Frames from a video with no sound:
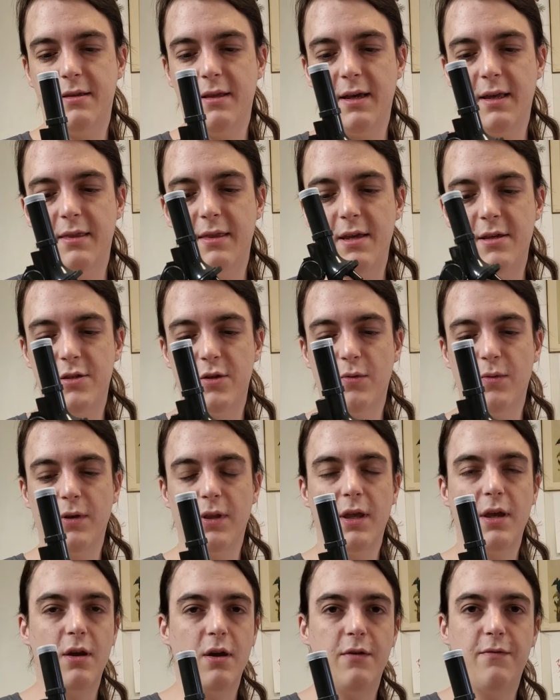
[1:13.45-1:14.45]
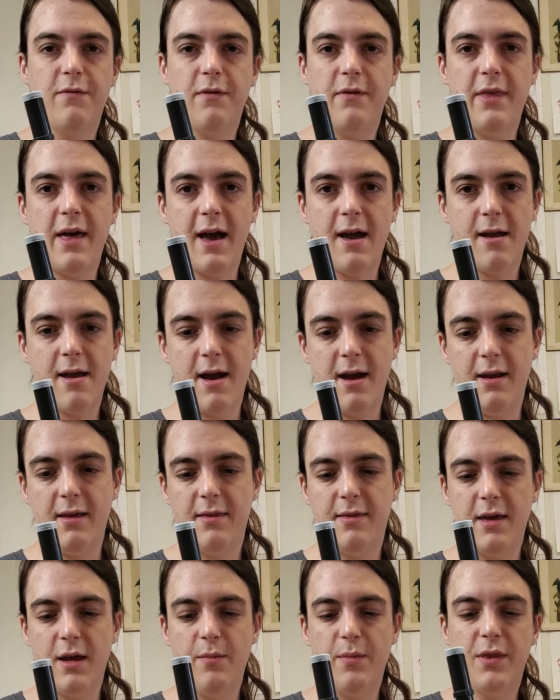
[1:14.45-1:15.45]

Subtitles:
Like these are really good for that kind of thing,